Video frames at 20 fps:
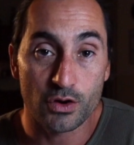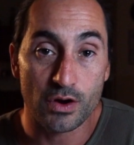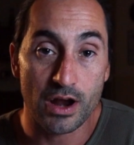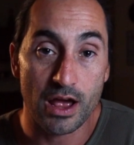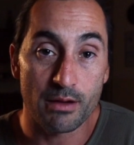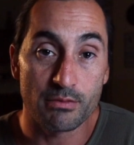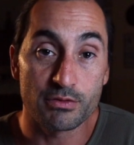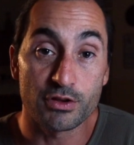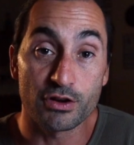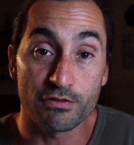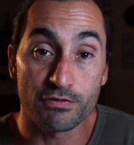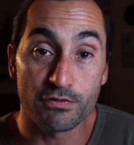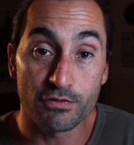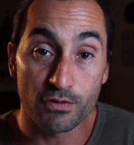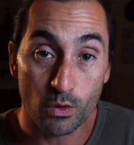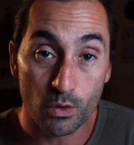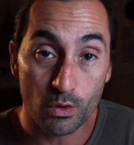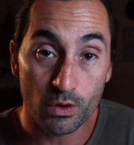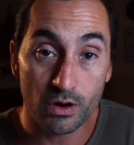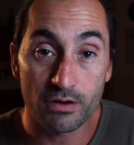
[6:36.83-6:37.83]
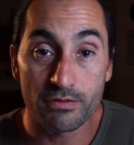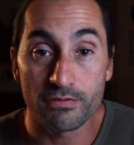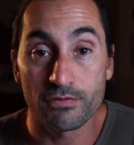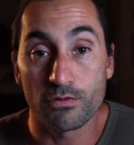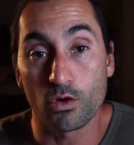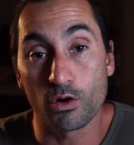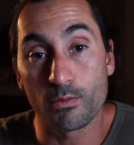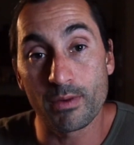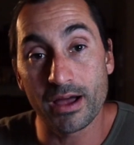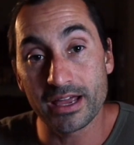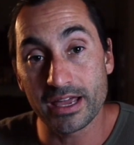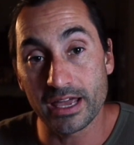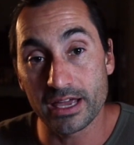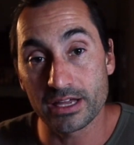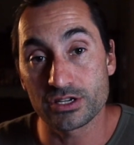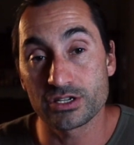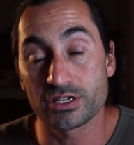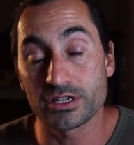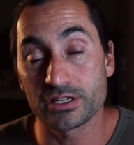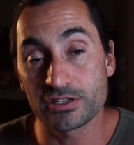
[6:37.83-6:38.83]
grab your 4
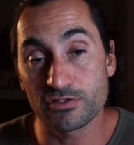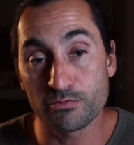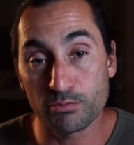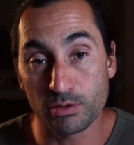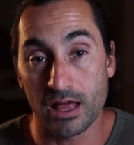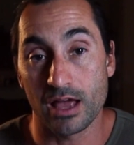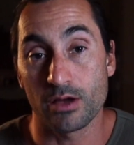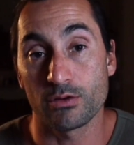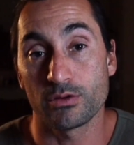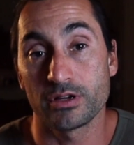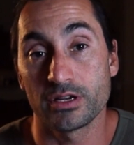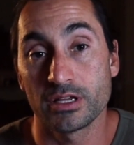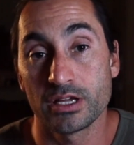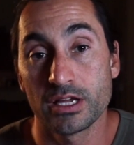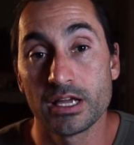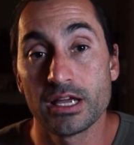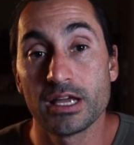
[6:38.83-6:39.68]
4x8 sheets of plywood